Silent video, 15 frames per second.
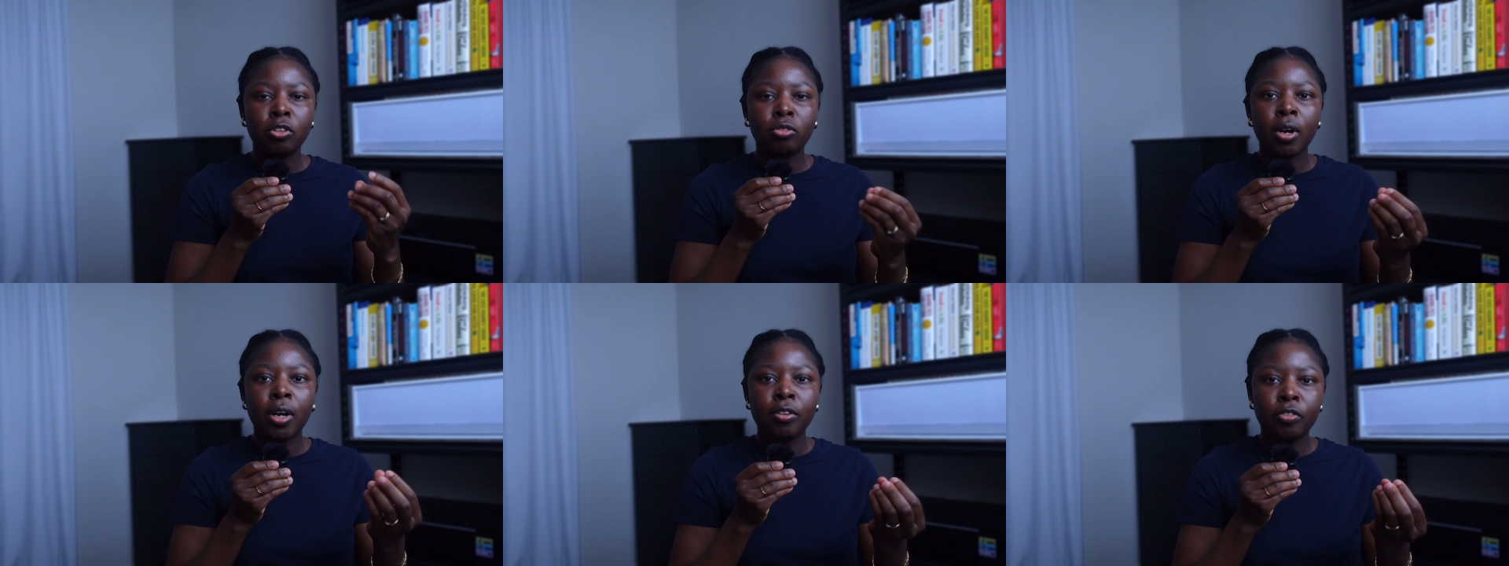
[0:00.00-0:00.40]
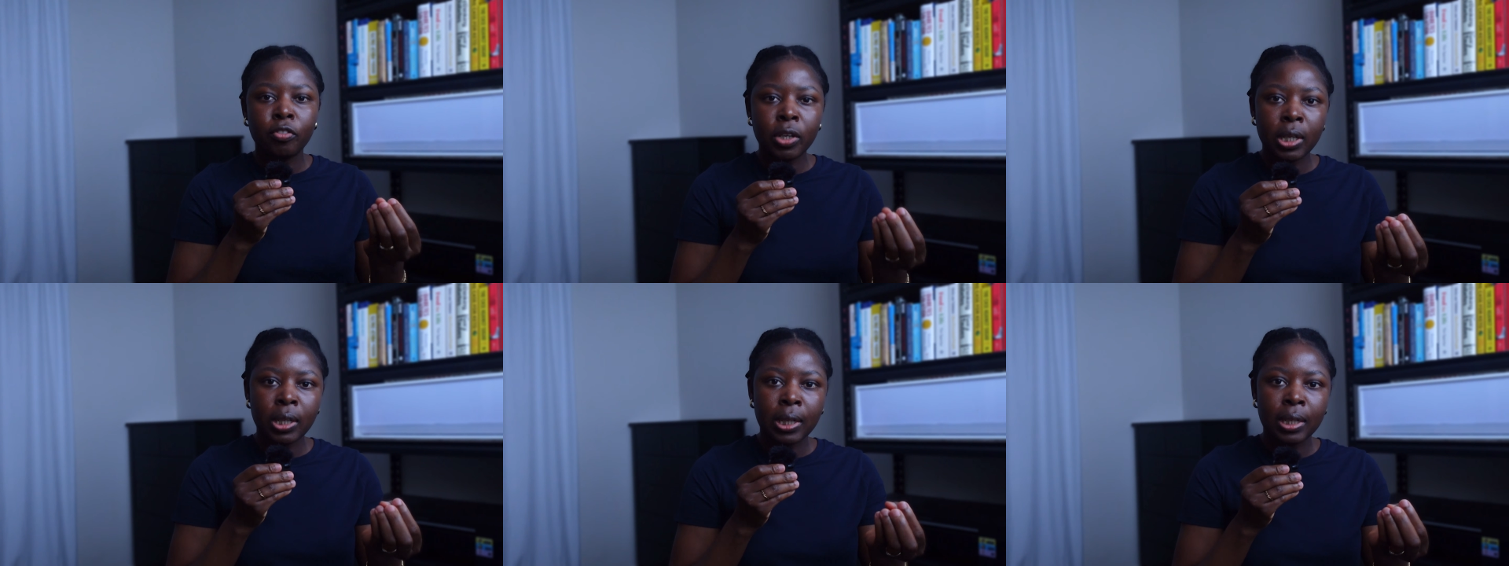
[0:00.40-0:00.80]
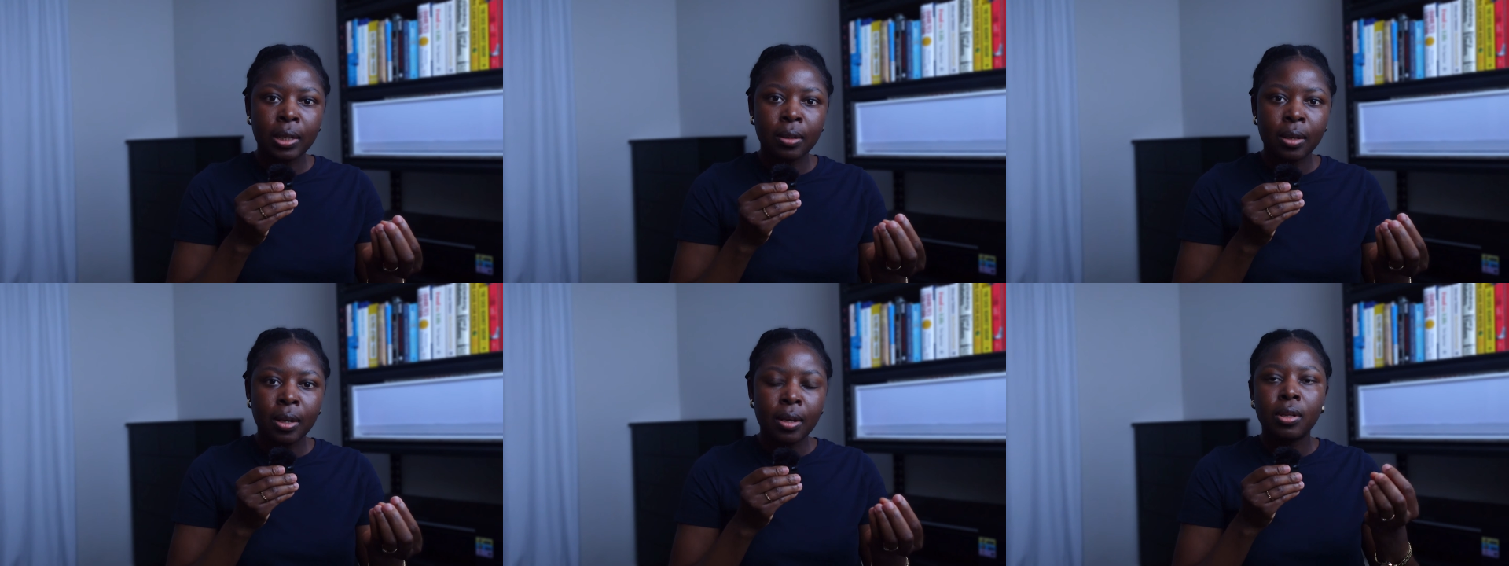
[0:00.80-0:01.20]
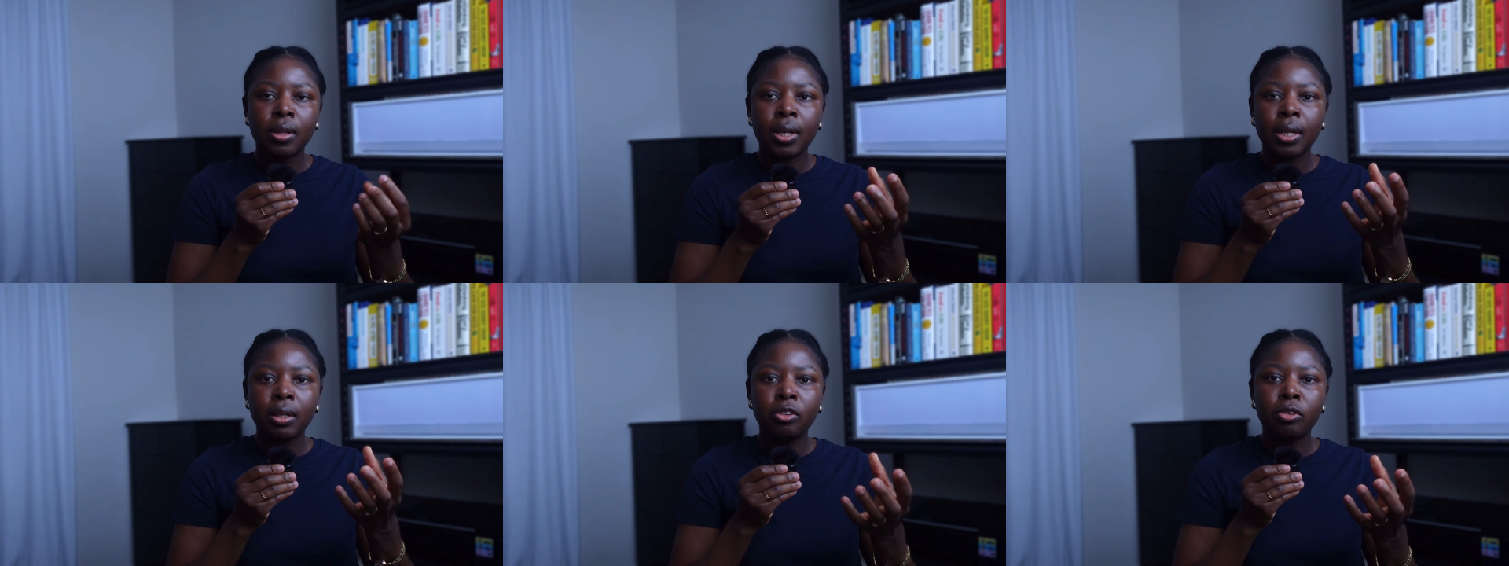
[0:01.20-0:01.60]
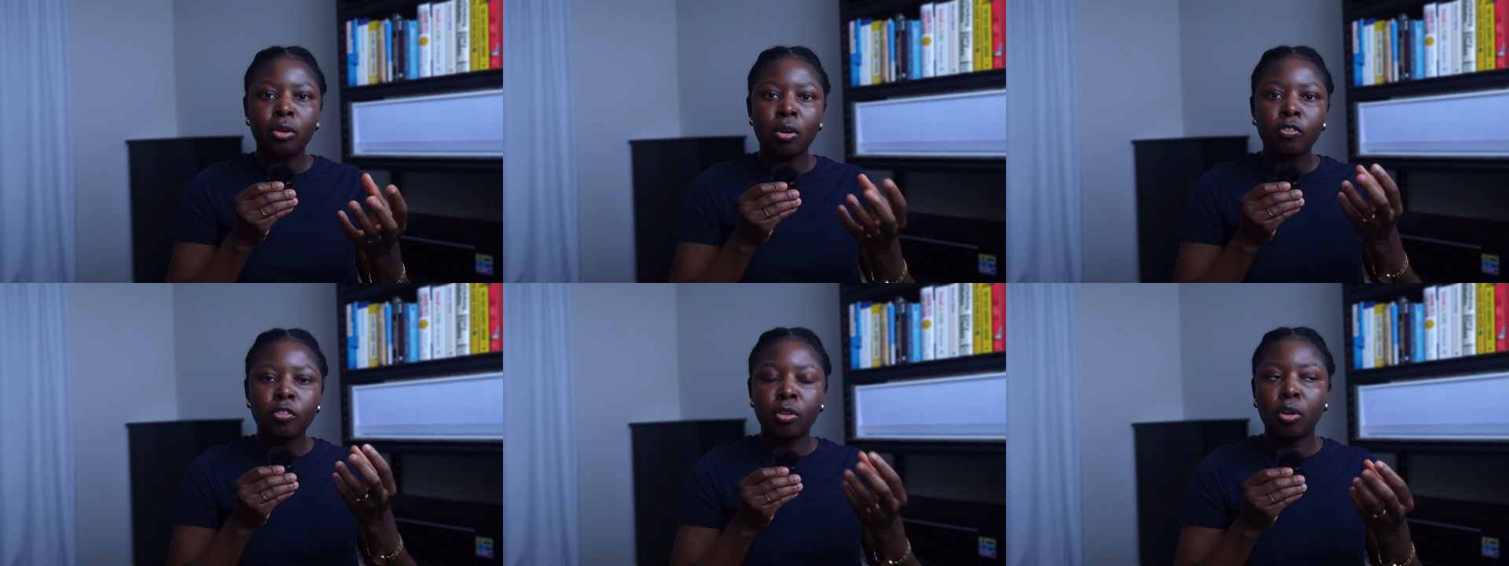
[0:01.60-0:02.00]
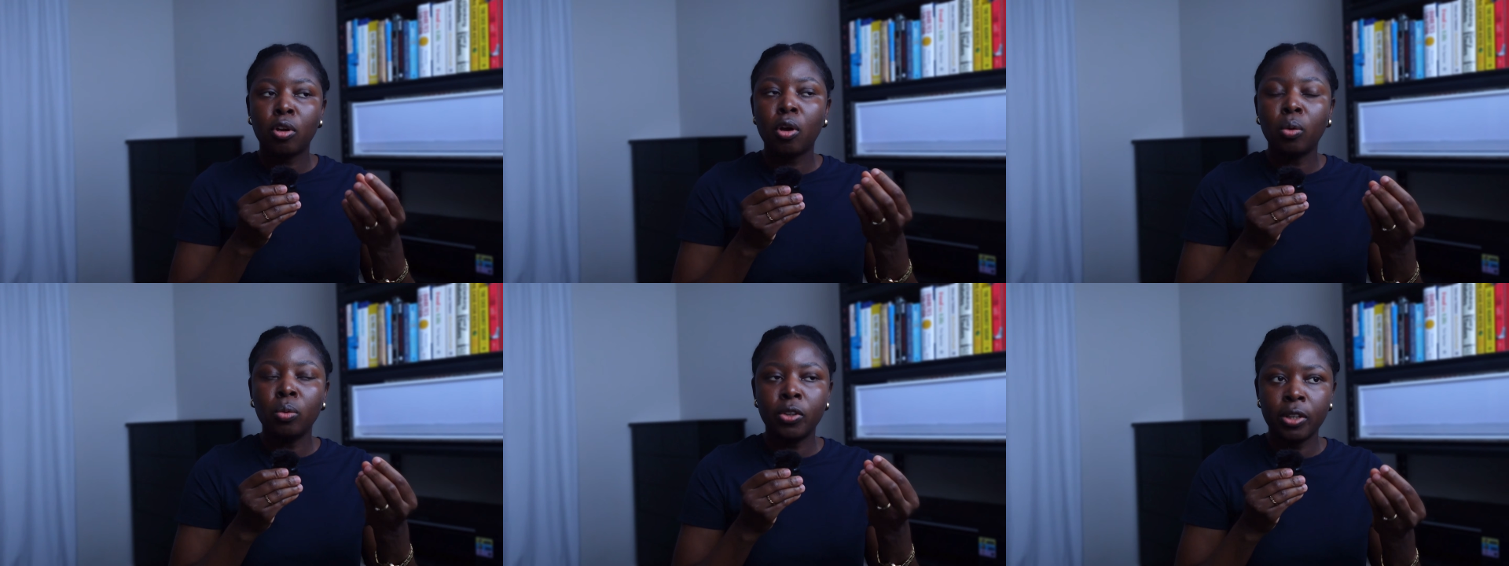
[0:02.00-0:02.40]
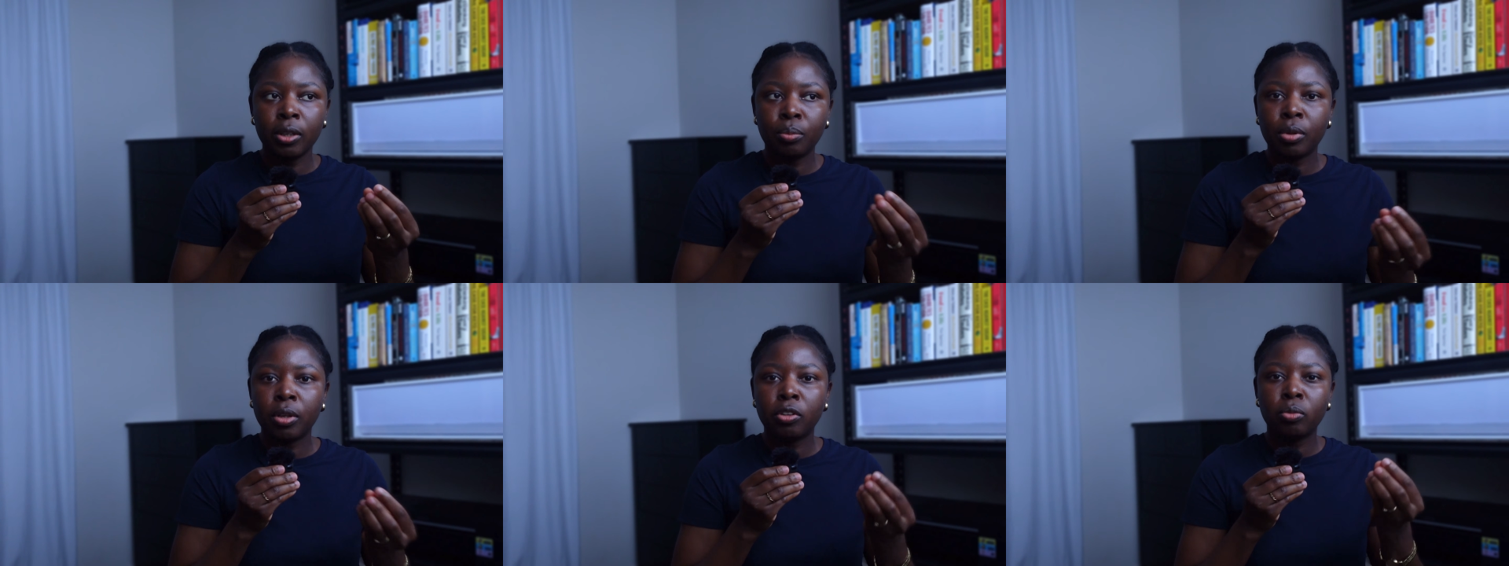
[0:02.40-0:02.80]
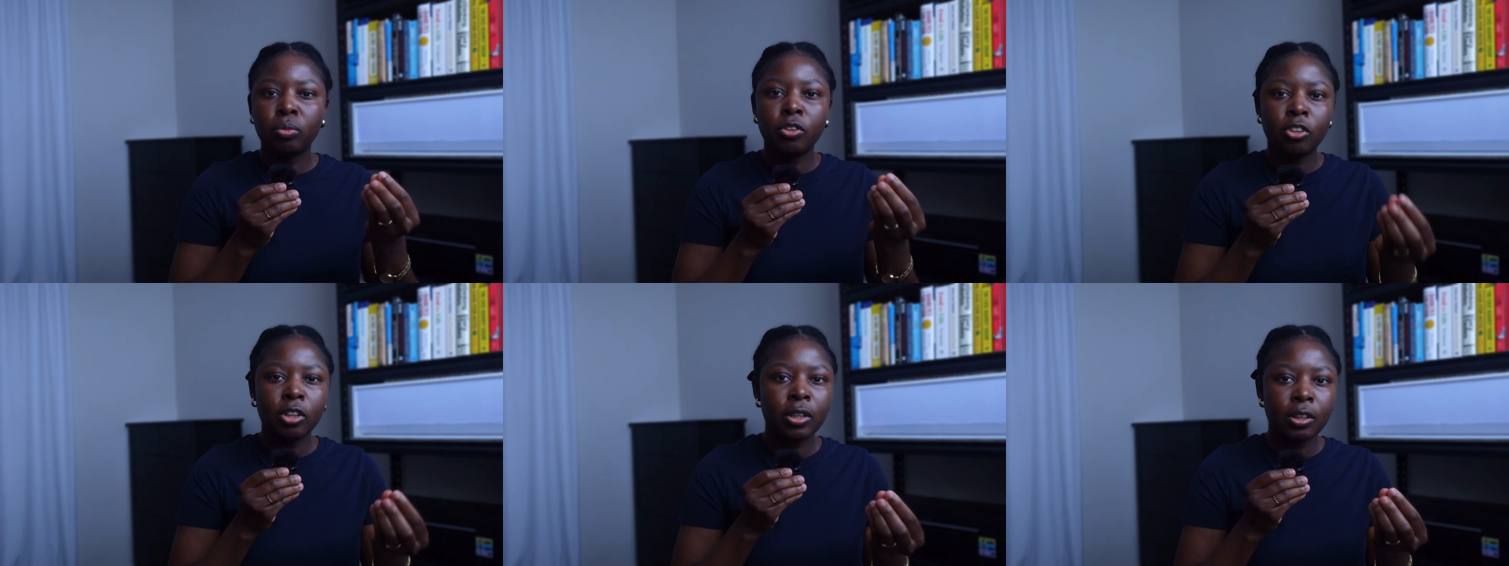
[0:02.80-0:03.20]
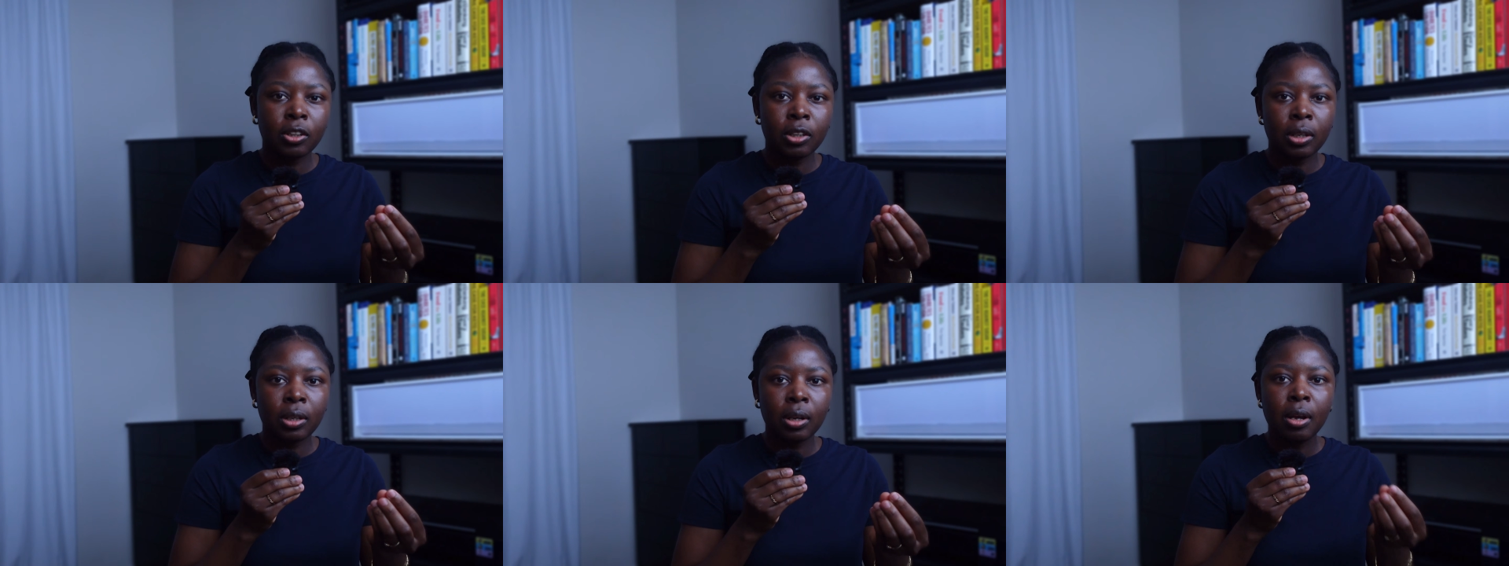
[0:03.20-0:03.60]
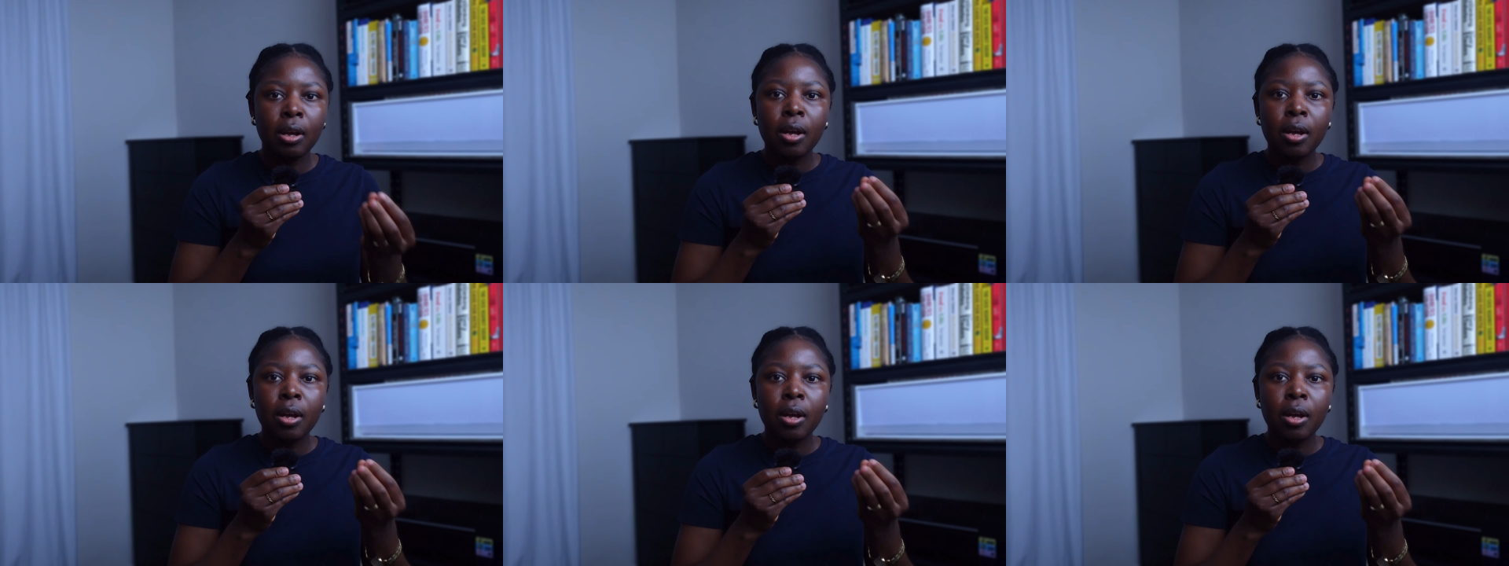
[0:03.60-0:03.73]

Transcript: dry feeling that is often coating plus rigidity.